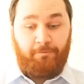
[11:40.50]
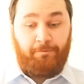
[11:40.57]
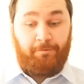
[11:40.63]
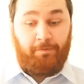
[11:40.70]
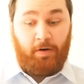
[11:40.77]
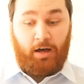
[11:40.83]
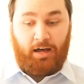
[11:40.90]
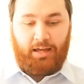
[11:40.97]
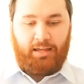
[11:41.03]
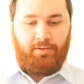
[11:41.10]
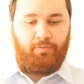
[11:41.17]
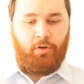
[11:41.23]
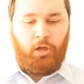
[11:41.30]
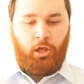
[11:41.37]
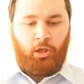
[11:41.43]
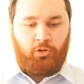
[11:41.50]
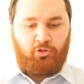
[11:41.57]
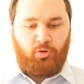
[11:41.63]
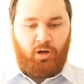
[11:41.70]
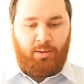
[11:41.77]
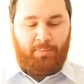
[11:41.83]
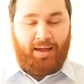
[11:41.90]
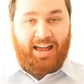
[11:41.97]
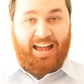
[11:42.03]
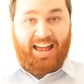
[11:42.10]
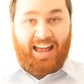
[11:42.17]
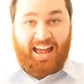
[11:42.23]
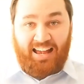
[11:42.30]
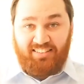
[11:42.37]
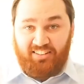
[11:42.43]
5, so
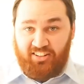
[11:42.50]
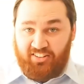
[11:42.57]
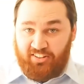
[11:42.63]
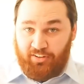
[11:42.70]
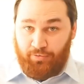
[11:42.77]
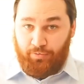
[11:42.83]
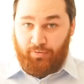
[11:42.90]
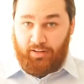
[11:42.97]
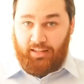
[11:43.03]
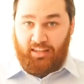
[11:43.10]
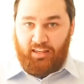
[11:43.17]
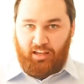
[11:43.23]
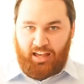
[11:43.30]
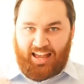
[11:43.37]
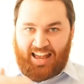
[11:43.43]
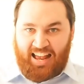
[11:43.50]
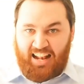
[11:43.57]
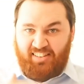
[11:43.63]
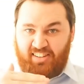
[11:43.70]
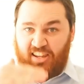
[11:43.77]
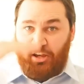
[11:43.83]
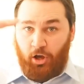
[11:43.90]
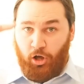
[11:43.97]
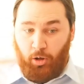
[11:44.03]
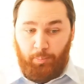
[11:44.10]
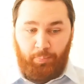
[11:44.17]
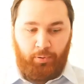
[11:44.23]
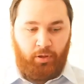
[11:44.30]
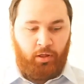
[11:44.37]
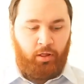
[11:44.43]
I'm additively adding up
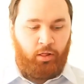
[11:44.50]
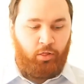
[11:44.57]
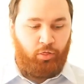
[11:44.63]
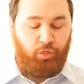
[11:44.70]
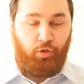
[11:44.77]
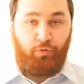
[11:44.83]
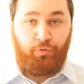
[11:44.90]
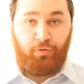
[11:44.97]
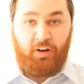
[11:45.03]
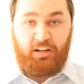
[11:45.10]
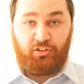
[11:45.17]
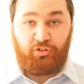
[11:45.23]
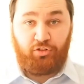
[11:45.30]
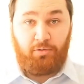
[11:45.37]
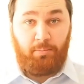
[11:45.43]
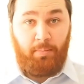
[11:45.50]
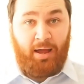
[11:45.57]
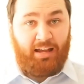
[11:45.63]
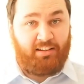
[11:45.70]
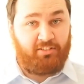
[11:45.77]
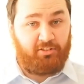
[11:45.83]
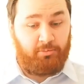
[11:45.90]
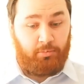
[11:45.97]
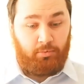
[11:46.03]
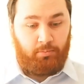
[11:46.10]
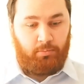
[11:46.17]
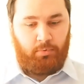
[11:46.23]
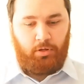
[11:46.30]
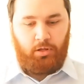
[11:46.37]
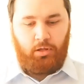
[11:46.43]
the friction maximum.
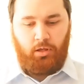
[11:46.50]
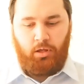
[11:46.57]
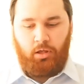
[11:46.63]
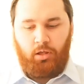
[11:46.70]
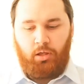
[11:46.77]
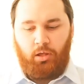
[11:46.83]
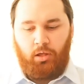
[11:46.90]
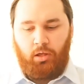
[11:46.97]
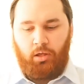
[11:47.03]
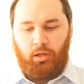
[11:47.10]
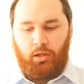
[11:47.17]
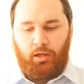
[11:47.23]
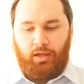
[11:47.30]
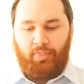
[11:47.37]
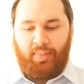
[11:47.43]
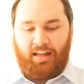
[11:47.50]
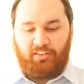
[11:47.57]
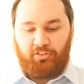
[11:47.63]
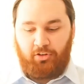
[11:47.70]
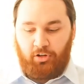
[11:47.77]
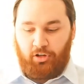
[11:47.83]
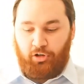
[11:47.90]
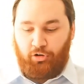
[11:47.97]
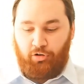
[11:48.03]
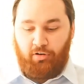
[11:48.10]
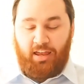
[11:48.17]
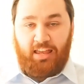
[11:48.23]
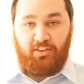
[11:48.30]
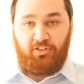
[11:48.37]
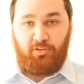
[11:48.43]
And that's going to
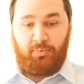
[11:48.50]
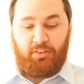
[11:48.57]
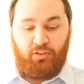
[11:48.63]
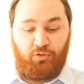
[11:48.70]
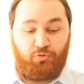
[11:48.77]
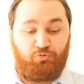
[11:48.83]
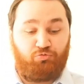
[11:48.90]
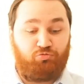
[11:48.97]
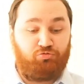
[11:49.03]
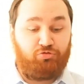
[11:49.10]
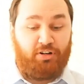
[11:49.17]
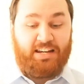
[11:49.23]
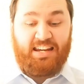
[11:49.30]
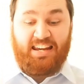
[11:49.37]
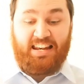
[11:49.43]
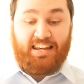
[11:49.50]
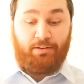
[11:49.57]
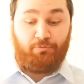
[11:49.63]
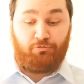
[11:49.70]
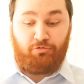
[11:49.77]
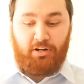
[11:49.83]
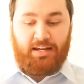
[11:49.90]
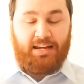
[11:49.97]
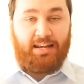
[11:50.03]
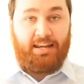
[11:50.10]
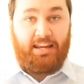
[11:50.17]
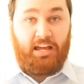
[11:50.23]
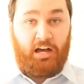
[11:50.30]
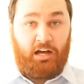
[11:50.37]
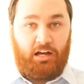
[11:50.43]
create something that's really,
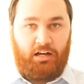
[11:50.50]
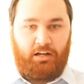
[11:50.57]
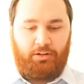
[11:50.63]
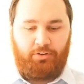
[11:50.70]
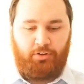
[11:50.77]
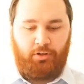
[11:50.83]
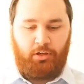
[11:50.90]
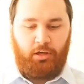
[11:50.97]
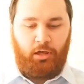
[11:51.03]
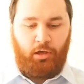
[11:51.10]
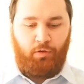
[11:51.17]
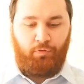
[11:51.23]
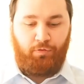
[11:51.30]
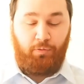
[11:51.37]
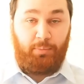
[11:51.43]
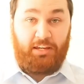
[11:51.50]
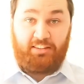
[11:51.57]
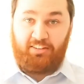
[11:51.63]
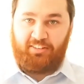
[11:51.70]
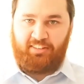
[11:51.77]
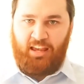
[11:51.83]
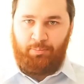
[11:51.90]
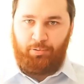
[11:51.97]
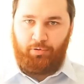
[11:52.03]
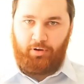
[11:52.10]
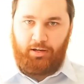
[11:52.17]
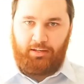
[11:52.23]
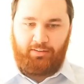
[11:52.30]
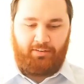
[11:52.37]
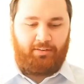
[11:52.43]
really hard for me to
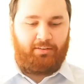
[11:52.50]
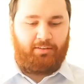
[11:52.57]
separate.